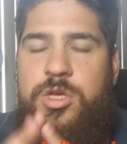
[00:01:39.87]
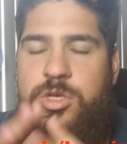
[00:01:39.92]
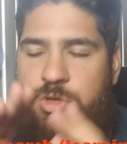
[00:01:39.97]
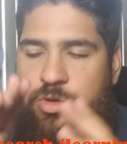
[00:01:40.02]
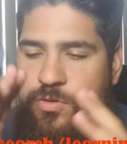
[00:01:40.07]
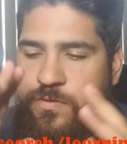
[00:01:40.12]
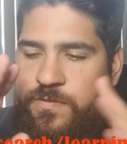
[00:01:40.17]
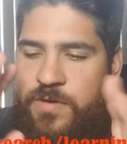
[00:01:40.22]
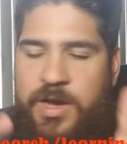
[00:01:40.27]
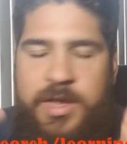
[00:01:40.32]

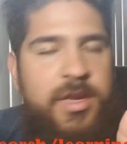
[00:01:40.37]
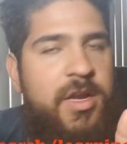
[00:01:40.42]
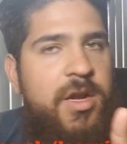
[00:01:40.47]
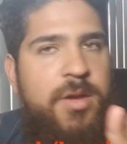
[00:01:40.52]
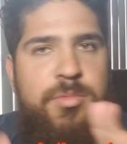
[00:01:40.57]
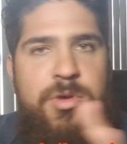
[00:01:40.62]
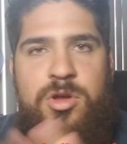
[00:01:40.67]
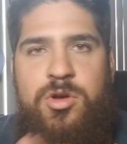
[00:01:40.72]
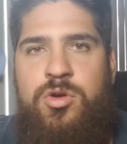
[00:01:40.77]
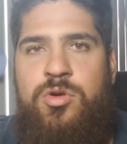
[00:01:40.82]
You find out
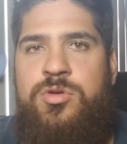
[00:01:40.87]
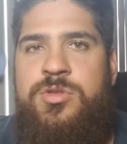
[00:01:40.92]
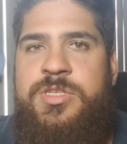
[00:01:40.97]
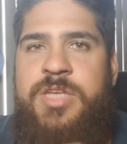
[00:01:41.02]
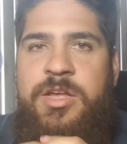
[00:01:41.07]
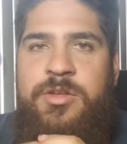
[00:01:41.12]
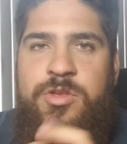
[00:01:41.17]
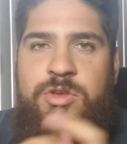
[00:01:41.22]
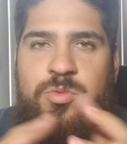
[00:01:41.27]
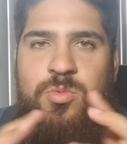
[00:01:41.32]
about
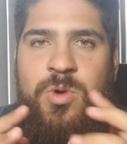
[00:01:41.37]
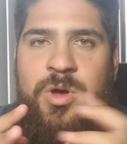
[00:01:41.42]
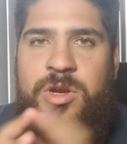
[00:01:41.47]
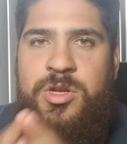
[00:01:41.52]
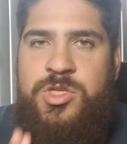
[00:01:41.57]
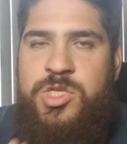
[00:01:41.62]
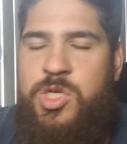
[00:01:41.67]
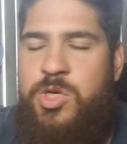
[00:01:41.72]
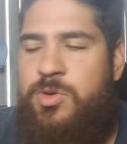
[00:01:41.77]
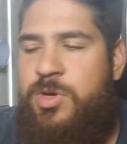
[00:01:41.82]
wholesaling, you
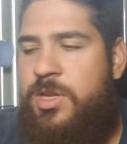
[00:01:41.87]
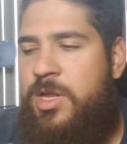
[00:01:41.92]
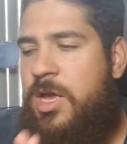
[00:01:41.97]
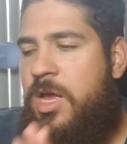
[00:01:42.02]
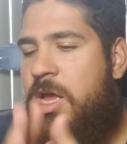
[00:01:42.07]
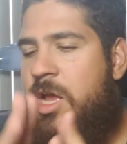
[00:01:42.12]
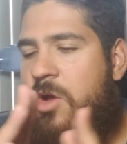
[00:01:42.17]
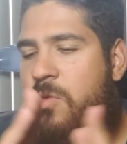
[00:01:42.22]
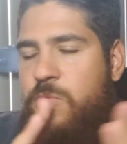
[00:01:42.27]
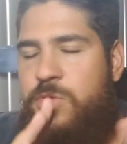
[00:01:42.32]
want to do it.
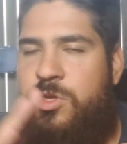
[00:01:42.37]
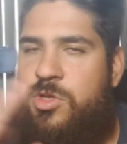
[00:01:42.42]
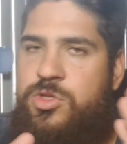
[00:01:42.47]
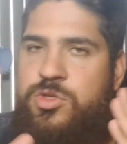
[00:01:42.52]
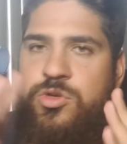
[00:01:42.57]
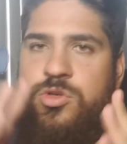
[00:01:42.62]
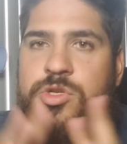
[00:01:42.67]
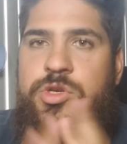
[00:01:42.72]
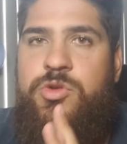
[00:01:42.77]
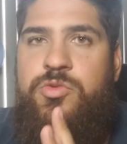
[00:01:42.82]
When you're
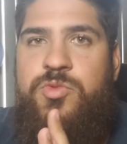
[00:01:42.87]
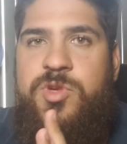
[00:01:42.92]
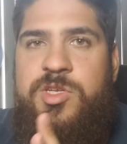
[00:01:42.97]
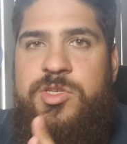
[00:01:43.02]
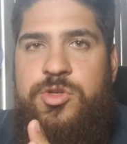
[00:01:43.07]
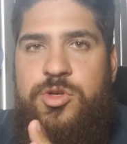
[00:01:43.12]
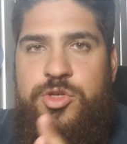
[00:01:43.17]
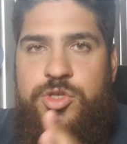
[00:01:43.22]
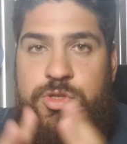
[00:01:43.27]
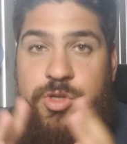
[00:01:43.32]
doing your
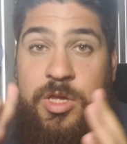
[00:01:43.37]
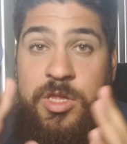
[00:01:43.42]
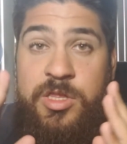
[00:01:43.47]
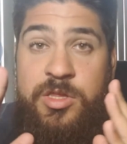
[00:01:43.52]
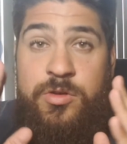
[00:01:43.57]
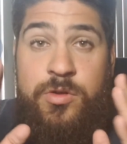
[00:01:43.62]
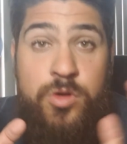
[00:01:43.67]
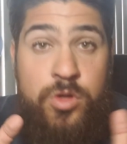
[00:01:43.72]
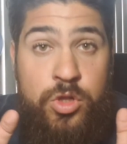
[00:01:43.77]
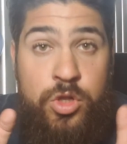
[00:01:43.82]
research
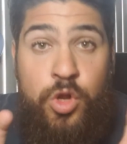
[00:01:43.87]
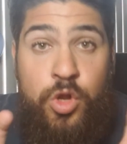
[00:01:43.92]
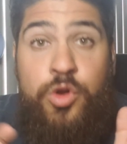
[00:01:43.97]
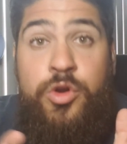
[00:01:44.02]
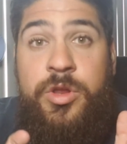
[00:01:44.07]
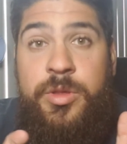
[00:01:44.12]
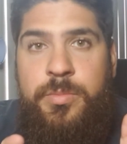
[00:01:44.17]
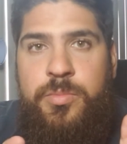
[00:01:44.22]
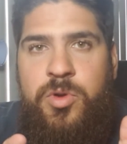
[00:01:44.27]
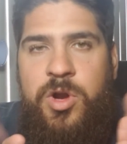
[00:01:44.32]
and your
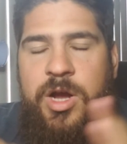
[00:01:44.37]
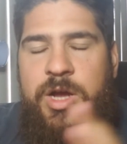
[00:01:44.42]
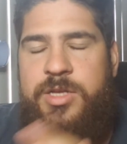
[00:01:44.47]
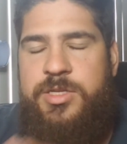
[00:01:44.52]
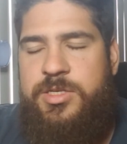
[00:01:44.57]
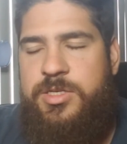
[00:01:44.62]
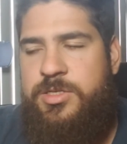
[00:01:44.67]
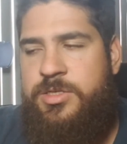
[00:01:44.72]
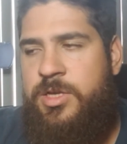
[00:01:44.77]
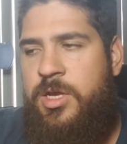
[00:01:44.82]
learning
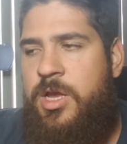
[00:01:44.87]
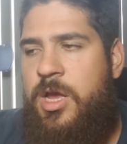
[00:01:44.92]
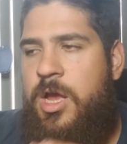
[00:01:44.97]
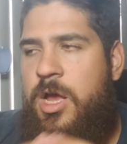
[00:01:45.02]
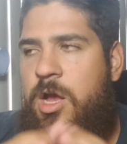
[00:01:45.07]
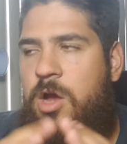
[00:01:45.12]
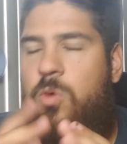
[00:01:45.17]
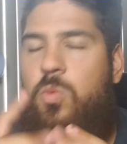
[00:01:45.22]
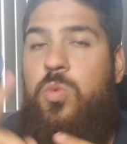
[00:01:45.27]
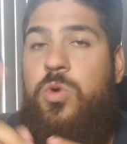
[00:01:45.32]
process,
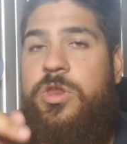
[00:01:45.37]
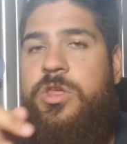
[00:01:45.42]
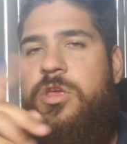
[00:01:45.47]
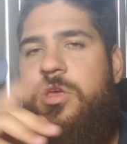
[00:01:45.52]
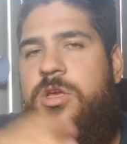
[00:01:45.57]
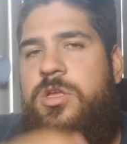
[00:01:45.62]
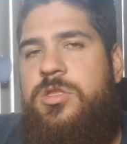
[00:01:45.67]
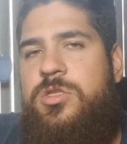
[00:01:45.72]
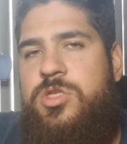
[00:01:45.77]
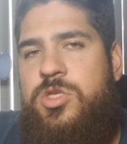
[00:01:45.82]
what you
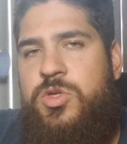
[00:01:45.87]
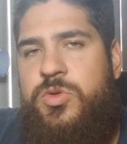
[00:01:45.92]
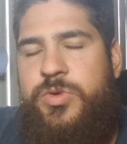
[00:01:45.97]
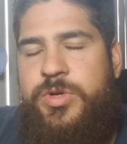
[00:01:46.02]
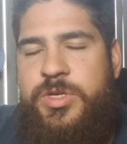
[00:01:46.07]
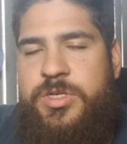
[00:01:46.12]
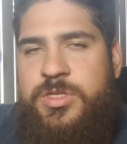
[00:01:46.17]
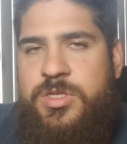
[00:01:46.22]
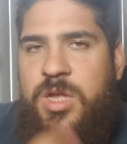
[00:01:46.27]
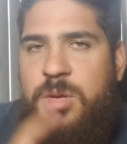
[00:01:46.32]
can do
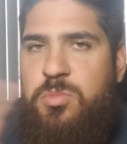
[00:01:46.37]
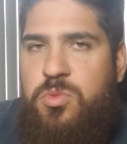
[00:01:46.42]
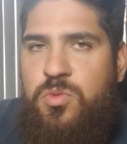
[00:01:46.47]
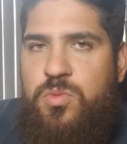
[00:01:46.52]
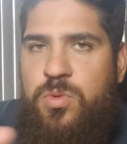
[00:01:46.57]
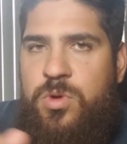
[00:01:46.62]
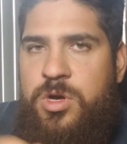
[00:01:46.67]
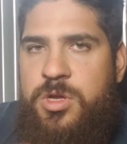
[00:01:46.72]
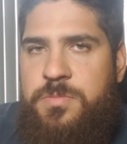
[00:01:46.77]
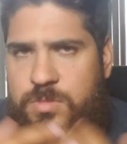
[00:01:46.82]
is, number
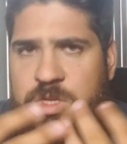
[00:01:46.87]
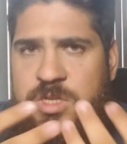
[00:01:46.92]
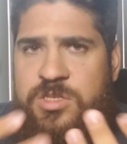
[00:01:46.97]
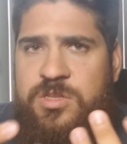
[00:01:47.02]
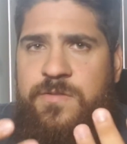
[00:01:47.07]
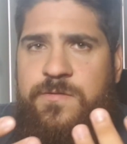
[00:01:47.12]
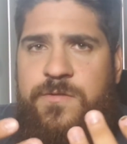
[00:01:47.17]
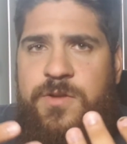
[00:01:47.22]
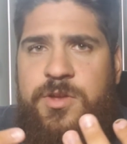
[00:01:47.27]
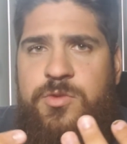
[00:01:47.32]
one is
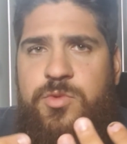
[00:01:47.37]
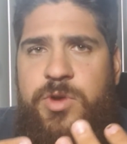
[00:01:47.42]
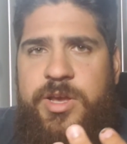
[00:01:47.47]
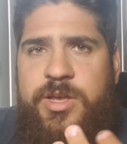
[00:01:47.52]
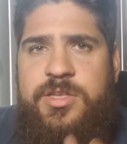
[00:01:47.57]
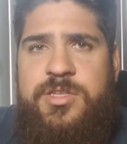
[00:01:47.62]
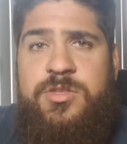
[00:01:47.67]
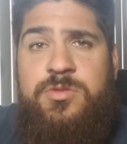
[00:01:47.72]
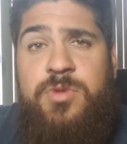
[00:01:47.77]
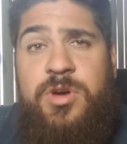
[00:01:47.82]
the free
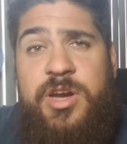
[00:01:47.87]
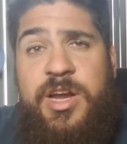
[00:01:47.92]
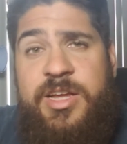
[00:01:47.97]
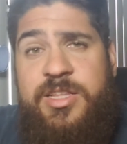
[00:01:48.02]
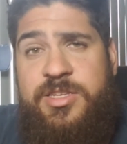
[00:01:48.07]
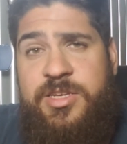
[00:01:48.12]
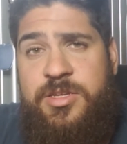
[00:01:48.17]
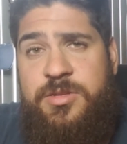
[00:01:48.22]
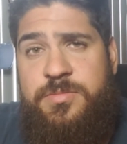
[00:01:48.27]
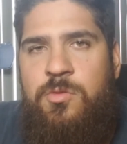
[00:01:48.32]
way, is what
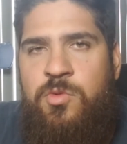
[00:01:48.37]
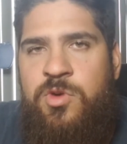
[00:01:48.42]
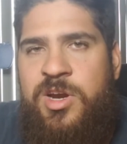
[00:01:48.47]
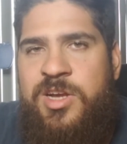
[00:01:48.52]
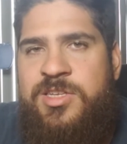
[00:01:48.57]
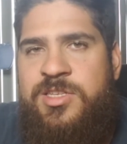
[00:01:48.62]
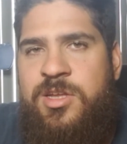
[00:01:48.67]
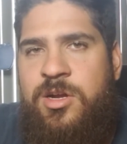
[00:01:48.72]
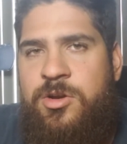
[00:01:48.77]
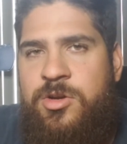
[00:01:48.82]
I did. When
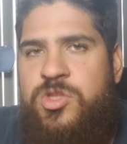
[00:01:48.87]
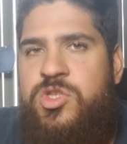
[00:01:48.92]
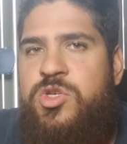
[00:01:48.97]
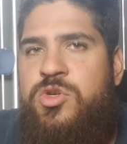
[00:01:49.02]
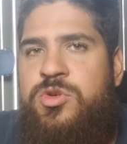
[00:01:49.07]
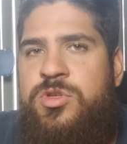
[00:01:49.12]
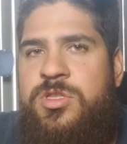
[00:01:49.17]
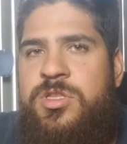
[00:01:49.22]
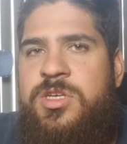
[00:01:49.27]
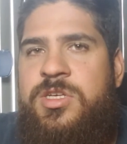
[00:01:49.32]
I started
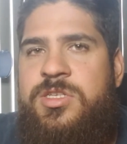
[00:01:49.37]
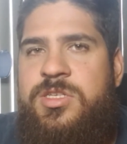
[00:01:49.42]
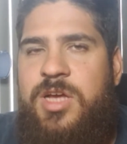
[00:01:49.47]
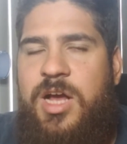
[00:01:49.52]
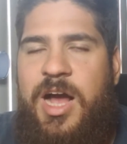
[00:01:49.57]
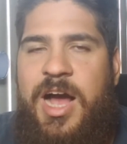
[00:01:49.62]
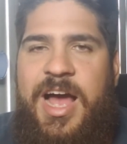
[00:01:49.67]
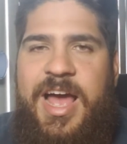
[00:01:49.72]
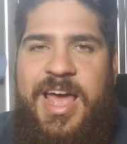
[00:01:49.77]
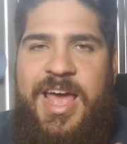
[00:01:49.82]
doing this,
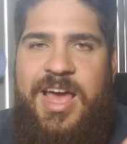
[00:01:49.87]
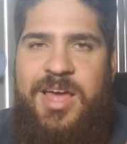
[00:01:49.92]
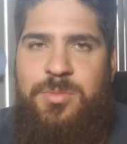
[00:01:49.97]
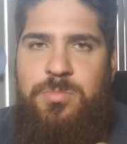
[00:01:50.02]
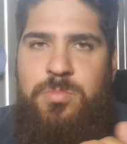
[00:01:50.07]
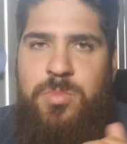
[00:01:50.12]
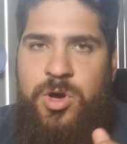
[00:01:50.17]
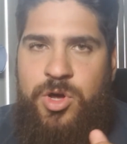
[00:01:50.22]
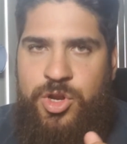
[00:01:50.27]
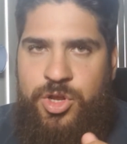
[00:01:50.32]
I
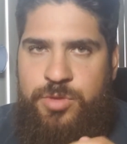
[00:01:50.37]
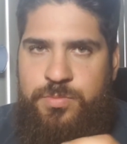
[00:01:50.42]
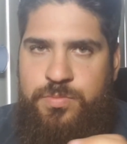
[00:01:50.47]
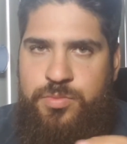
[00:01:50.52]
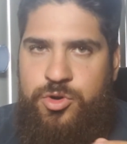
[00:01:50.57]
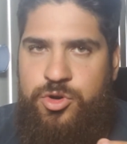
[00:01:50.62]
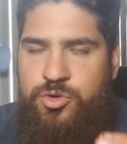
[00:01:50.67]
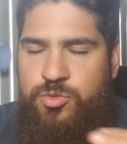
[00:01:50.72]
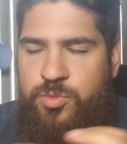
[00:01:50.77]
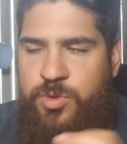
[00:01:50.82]
had money
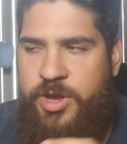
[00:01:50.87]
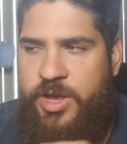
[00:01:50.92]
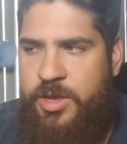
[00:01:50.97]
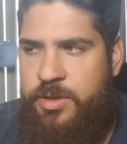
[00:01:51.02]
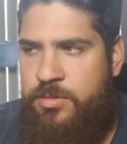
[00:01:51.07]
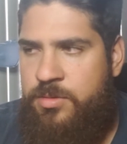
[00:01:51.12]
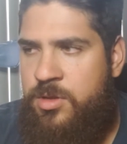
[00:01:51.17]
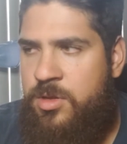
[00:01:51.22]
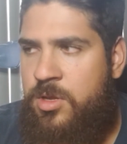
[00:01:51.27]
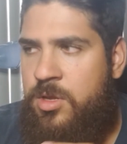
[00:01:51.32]
put
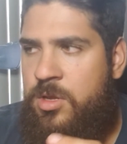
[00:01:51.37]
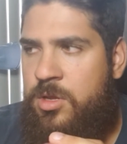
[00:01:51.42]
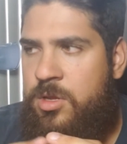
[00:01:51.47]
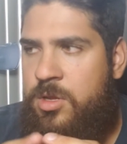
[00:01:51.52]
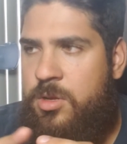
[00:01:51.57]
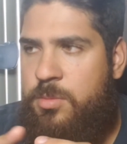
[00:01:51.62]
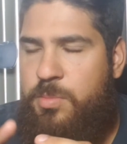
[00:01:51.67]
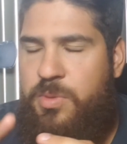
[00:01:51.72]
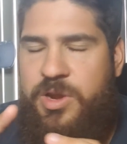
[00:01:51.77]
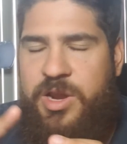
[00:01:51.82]
away,
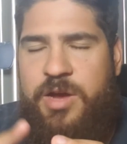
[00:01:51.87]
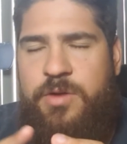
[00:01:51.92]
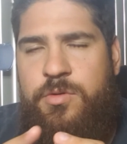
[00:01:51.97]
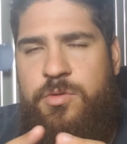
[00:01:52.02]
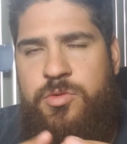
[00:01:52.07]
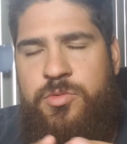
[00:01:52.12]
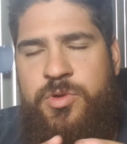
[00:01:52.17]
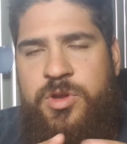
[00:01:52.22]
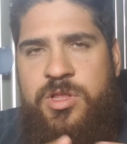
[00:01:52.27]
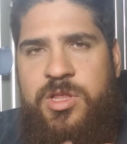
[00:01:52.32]
but I
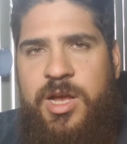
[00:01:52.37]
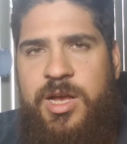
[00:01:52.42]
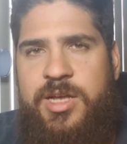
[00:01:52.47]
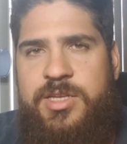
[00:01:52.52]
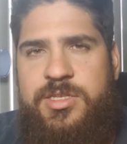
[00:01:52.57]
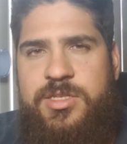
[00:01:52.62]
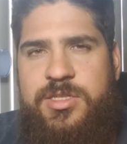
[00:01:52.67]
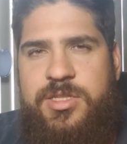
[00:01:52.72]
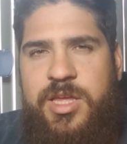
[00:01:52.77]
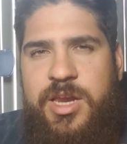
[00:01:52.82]
was
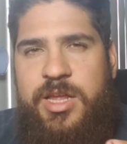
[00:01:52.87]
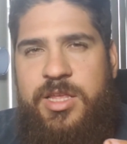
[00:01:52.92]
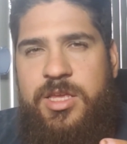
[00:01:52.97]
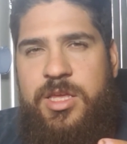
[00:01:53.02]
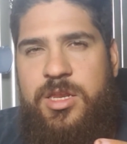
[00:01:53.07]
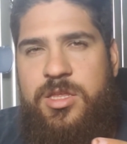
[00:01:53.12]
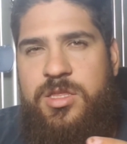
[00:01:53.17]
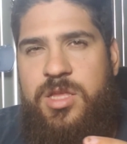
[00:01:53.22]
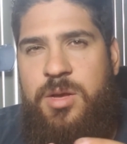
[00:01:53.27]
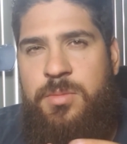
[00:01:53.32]
realizing that I
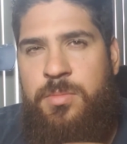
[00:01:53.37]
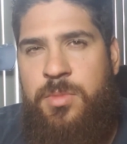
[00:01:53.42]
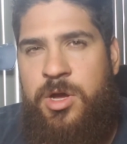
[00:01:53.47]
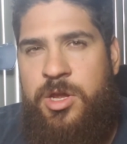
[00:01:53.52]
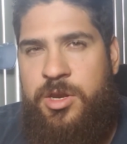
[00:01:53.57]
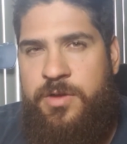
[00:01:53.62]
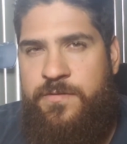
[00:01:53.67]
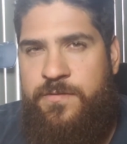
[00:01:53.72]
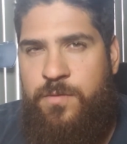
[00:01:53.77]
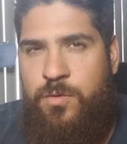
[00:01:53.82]
needed that
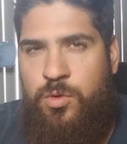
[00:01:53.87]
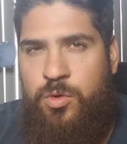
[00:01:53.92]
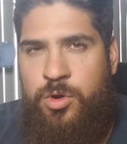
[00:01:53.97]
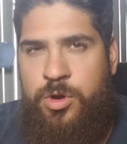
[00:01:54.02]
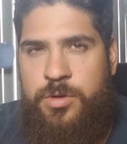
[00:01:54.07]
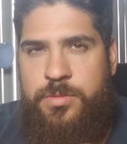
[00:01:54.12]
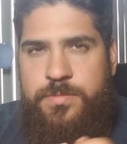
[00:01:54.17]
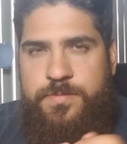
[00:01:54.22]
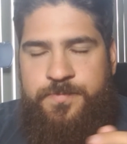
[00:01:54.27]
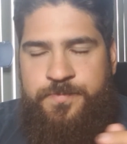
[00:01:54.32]
money
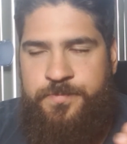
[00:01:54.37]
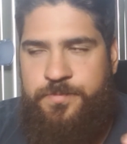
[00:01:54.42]
for